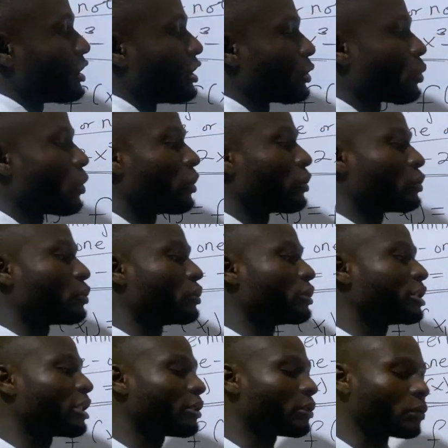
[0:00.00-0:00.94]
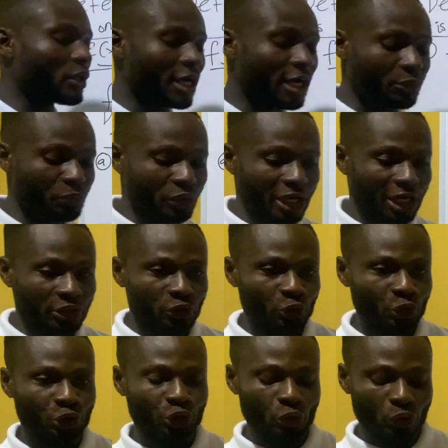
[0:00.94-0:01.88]
equal to 0, and we have to
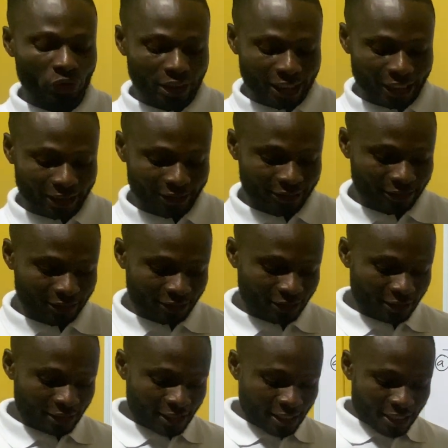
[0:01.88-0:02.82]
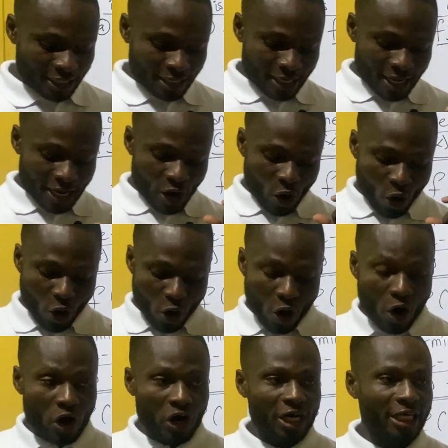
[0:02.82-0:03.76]
show that
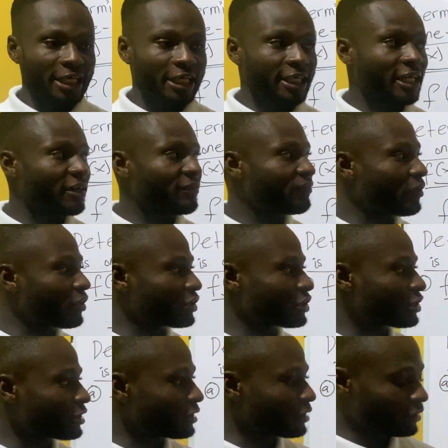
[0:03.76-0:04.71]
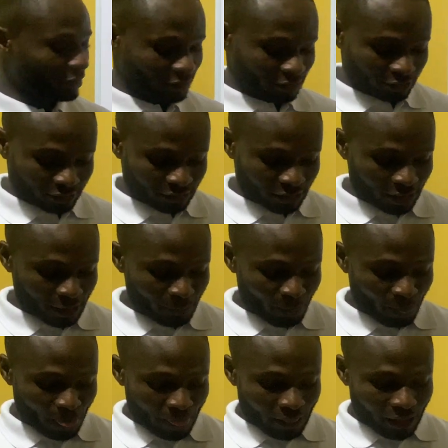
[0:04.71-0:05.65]
all linear functions
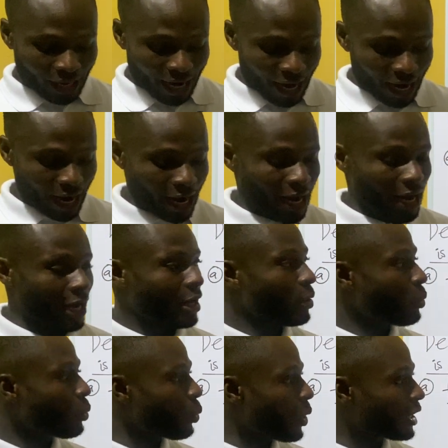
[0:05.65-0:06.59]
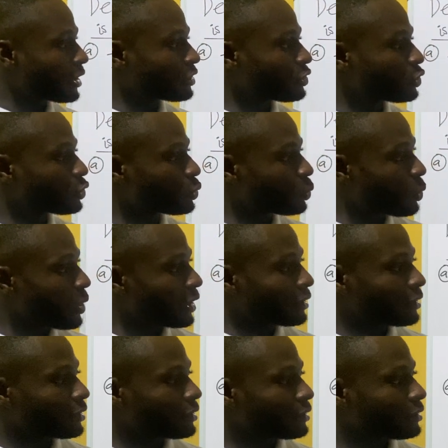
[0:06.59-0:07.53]
are one-to-one.
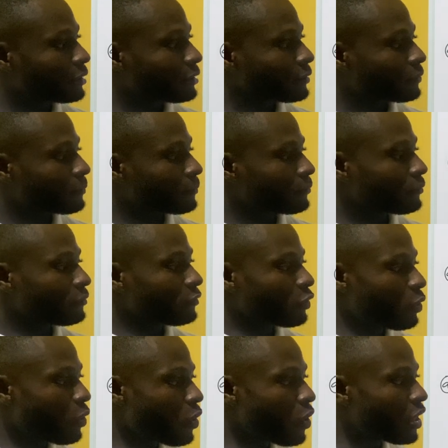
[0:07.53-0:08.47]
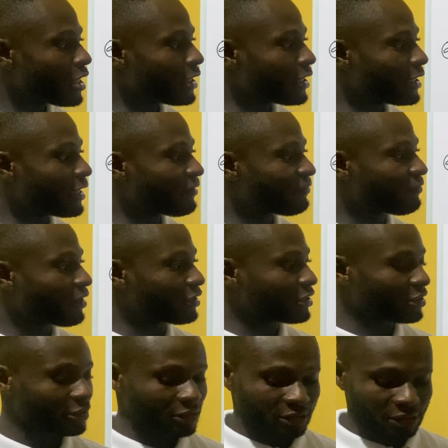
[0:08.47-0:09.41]
All linear
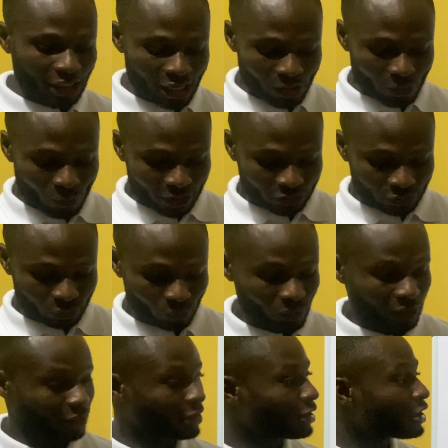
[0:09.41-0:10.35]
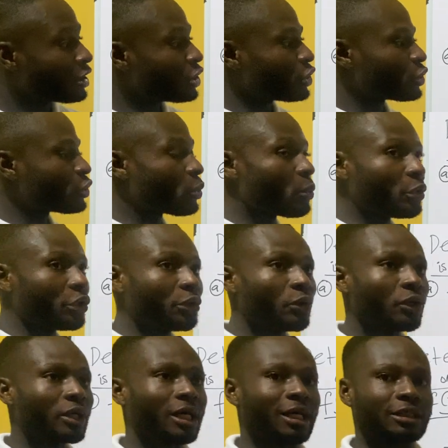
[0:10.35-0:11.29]
functions are one-to-one. So we
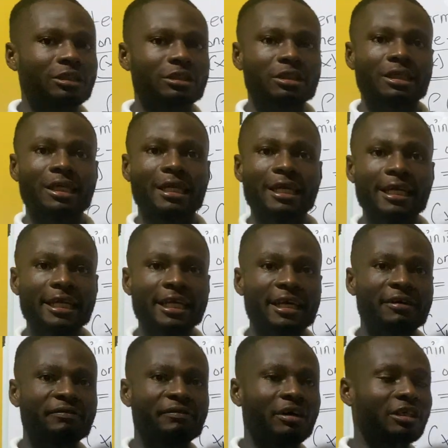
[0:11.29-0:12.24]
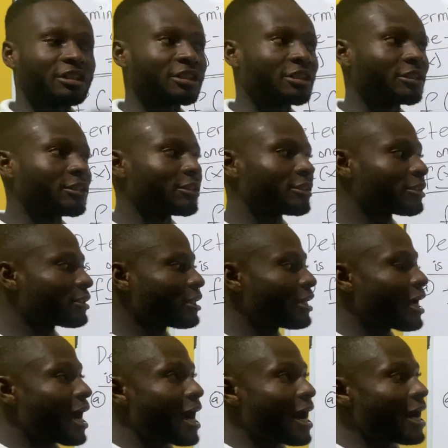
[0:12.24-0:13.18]
know that linear functions
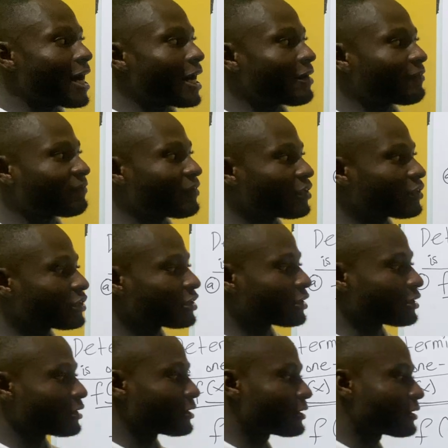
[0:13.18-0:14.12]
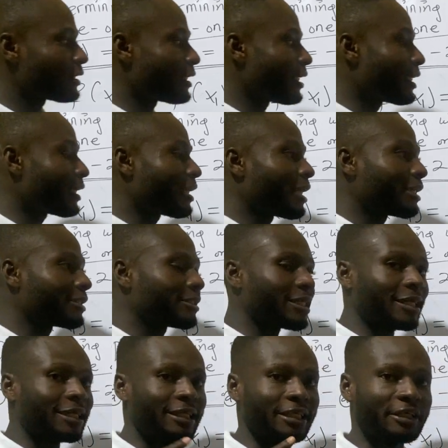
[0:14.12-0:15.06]
are functions that has a
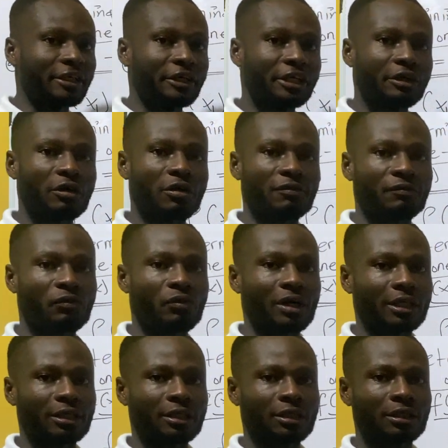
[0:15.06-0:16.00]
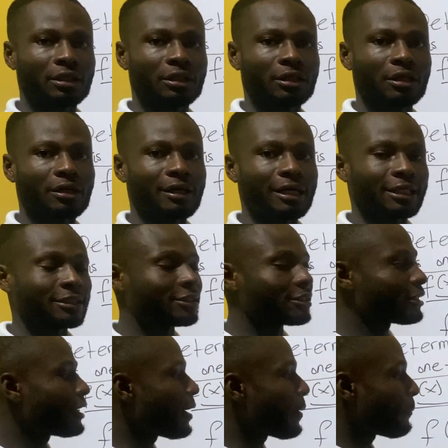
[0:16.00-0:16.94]
degree of 1, right?
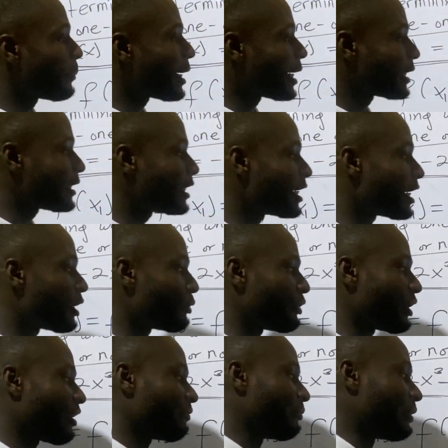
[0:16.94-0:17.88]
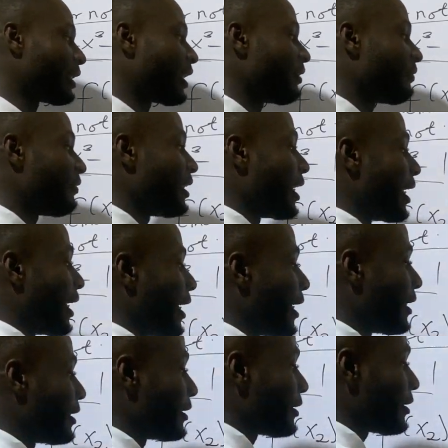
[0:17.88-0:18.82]
But here we have been given a
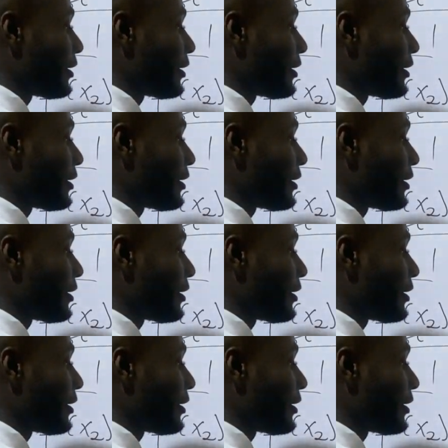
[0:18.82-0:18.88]
hint